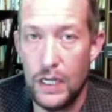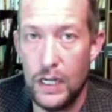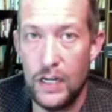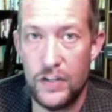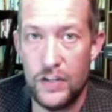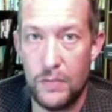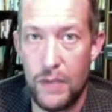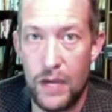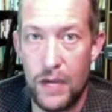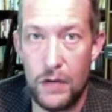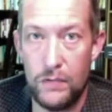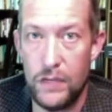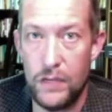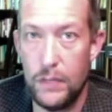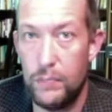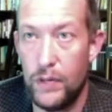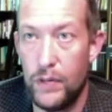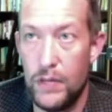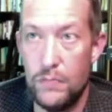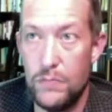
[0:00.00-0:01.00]
It doesn't matter if they
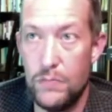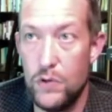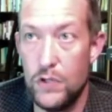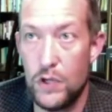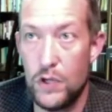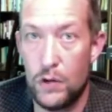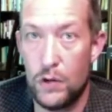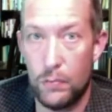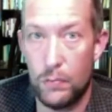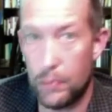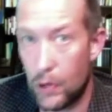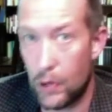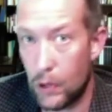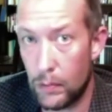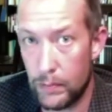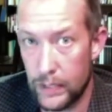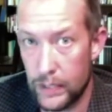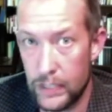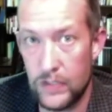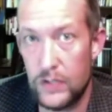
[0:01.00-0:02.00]
play musical
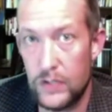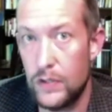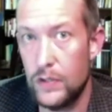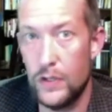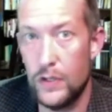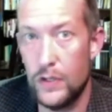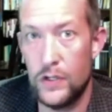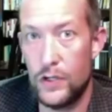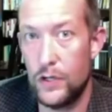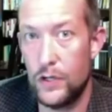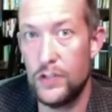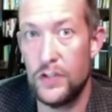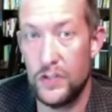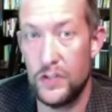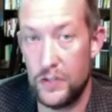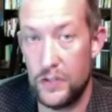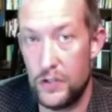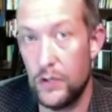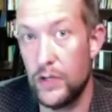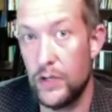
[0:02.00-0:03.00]
pulpits. The church
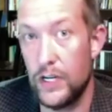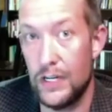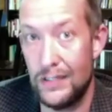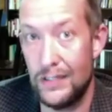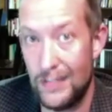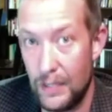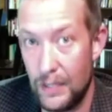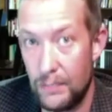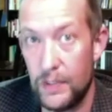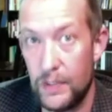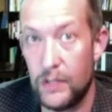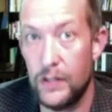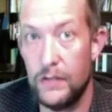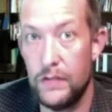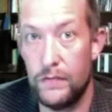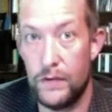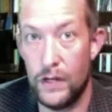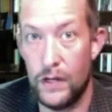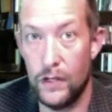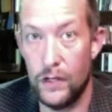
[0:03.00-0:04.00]
is still going to typically
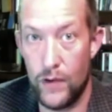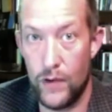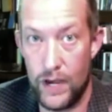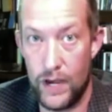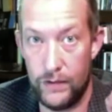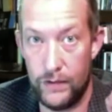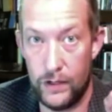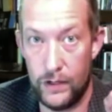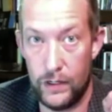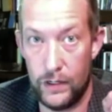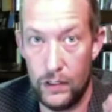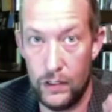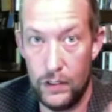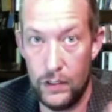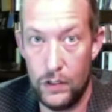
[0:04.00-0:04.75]
follow after